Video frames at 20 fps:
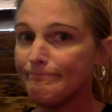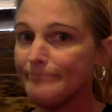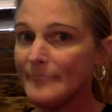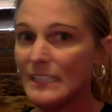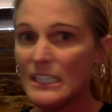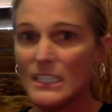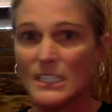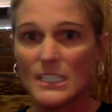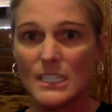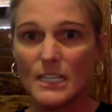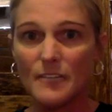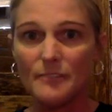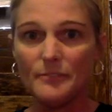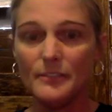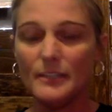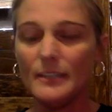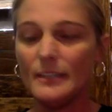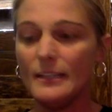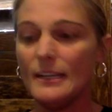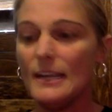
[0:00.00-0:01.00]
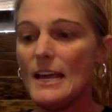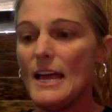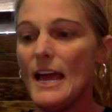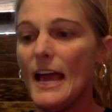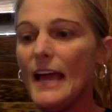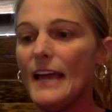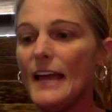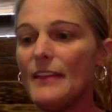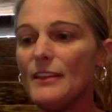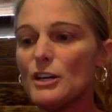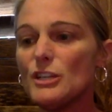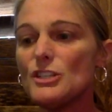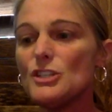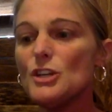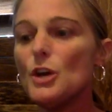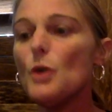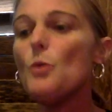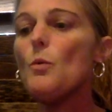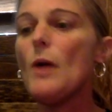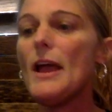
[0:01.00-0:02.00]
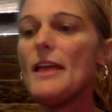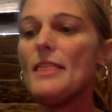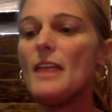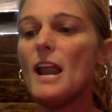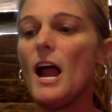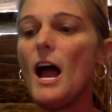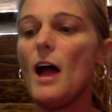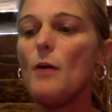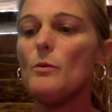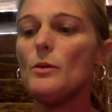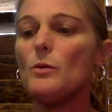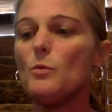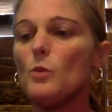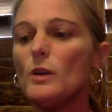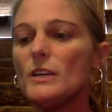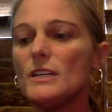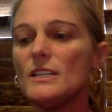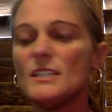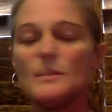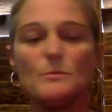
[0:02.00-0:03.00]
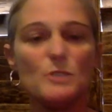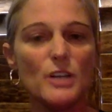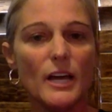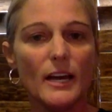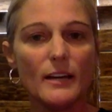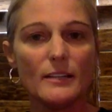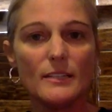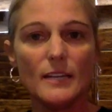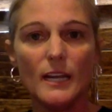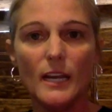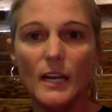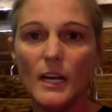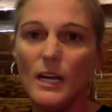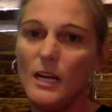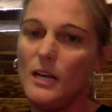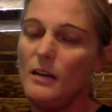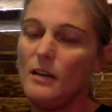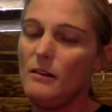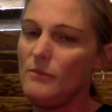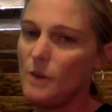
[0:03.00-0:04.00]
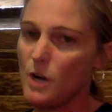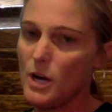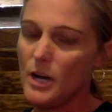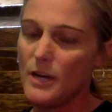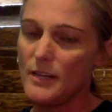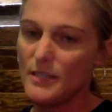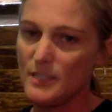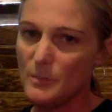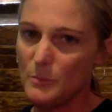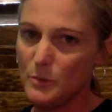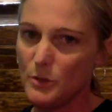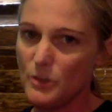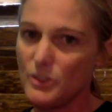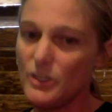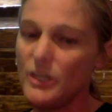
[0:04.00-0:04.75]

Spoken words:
It is not fun. And there is no way that I would want to subject any of our customers,